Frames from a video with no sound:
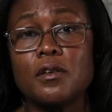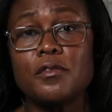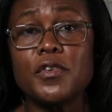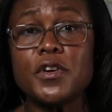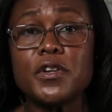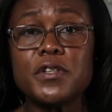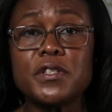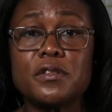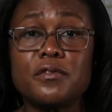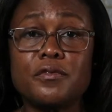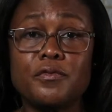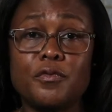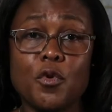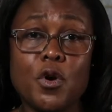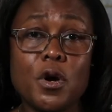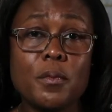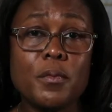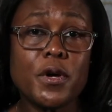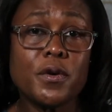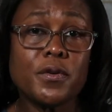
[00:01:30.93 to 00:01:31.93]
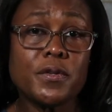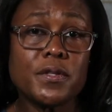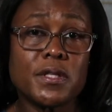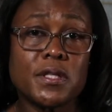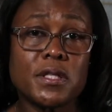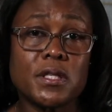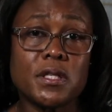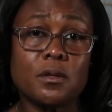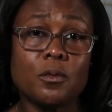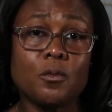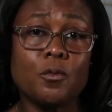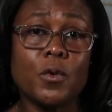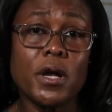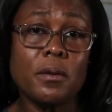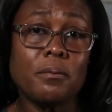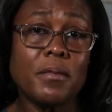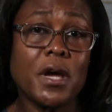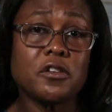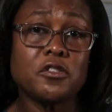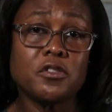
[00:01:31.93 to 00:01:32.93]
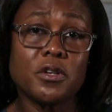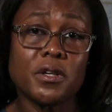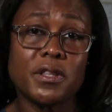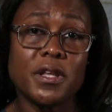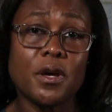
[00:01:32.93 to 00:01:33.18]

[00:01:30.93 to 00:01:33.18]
First and foremost, one metric